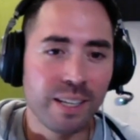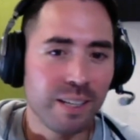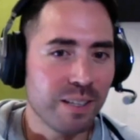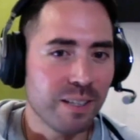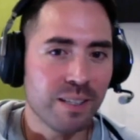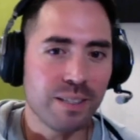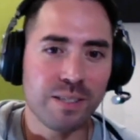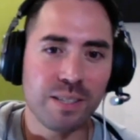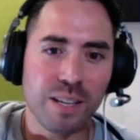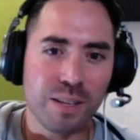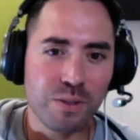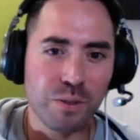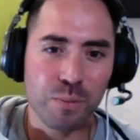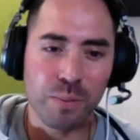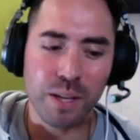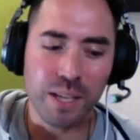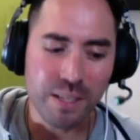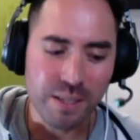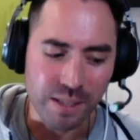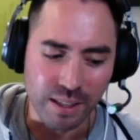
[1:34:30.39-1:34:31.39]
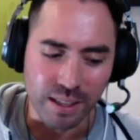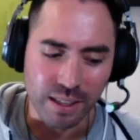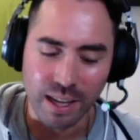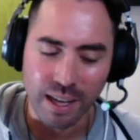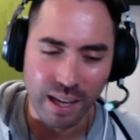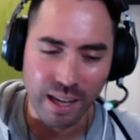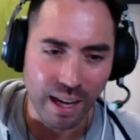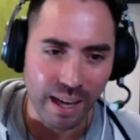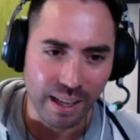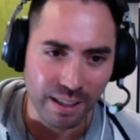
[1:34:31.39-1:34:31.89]
It sounds amazing. I,
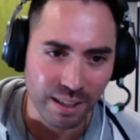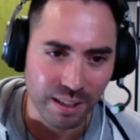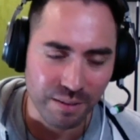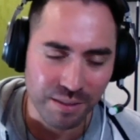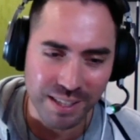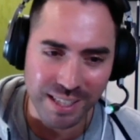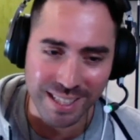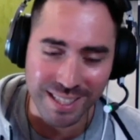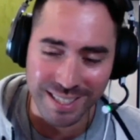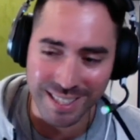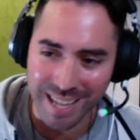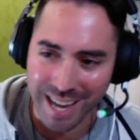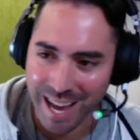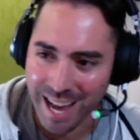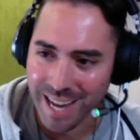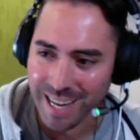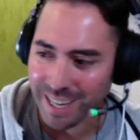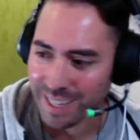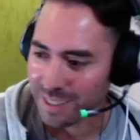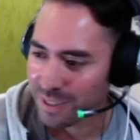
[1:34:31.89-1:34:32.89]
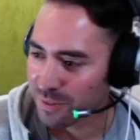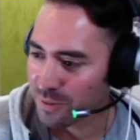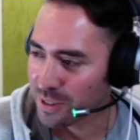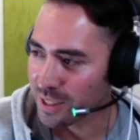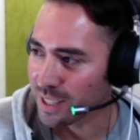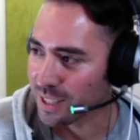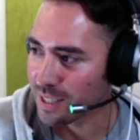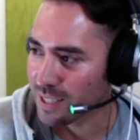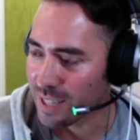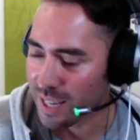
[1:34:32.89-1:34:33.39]
I love the attack. I love the
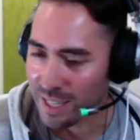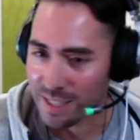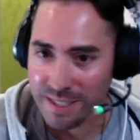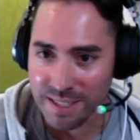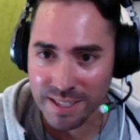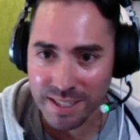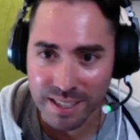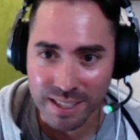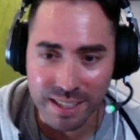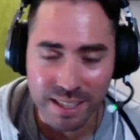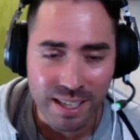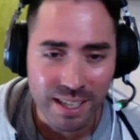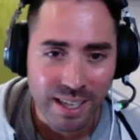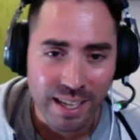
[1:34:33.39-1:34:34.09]
intensity.